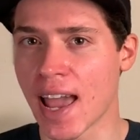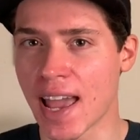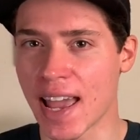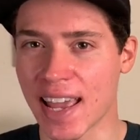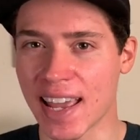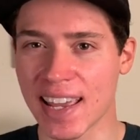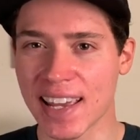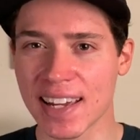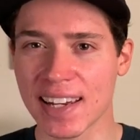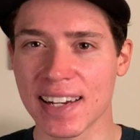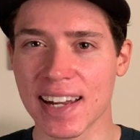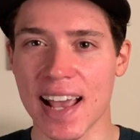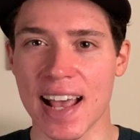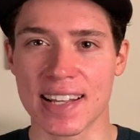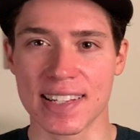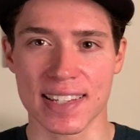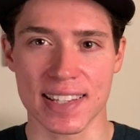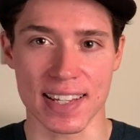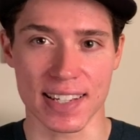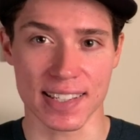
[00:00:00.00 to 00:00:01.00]
and
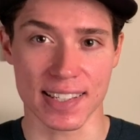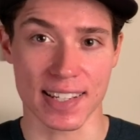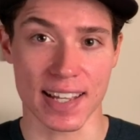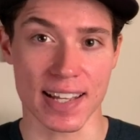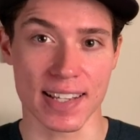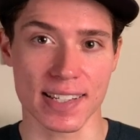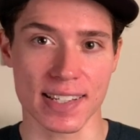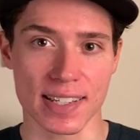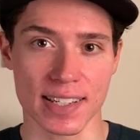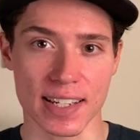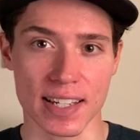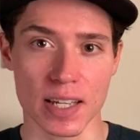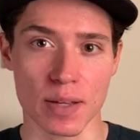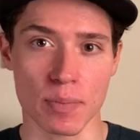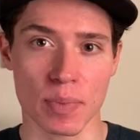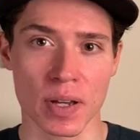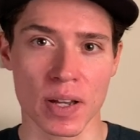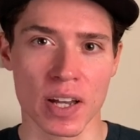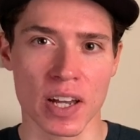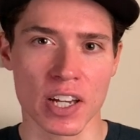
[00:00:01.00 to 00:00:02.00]
as things get steep,
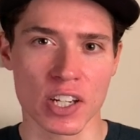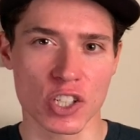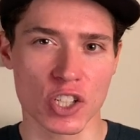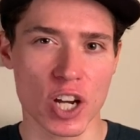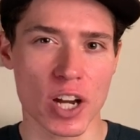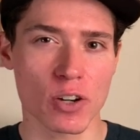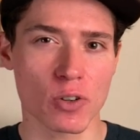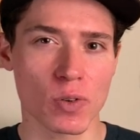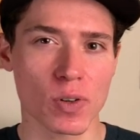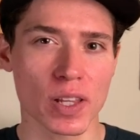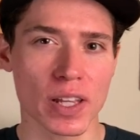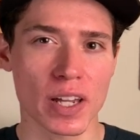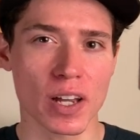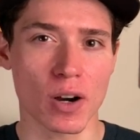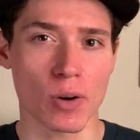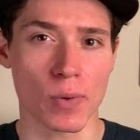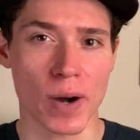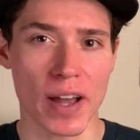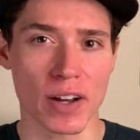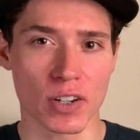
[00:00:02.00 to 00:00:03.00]
generally
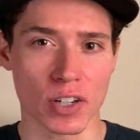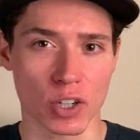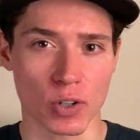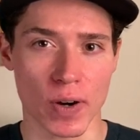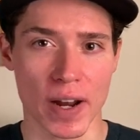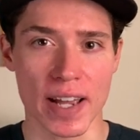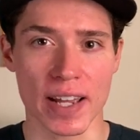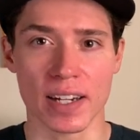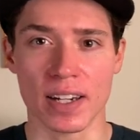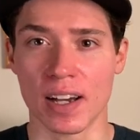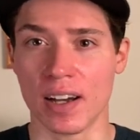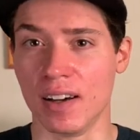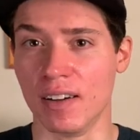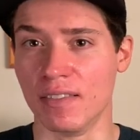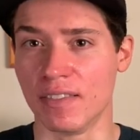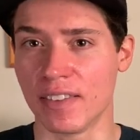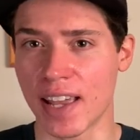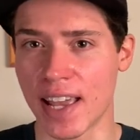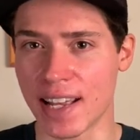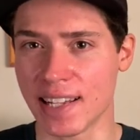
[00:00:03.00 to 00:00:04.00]
around a grade
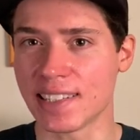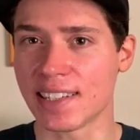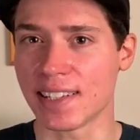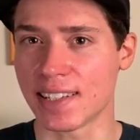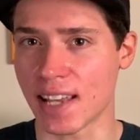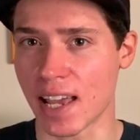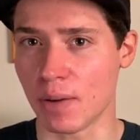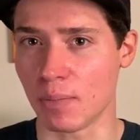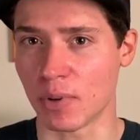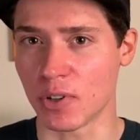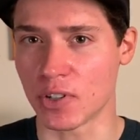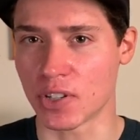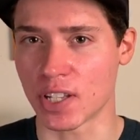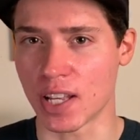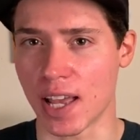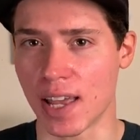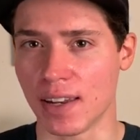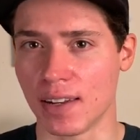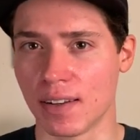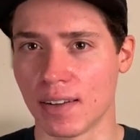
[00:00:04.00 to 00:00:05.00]
of
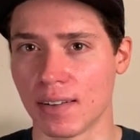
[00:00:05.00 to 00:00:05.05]
8-10%.